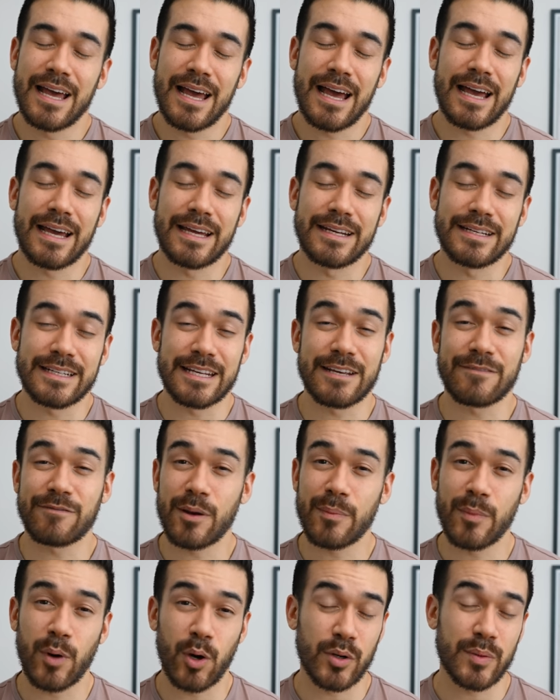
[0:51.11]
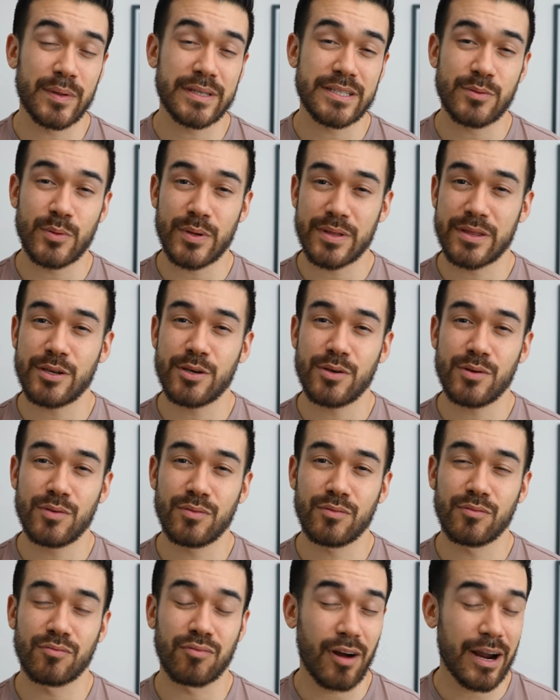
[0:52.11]
And if I'm honest with you,
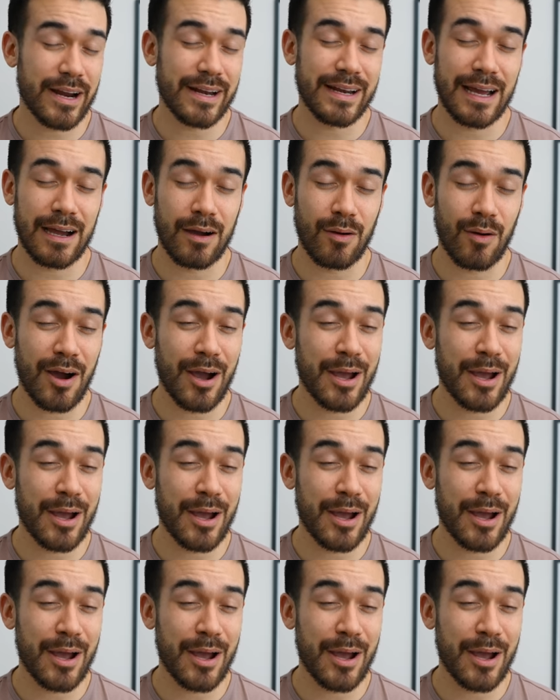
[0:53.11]
right now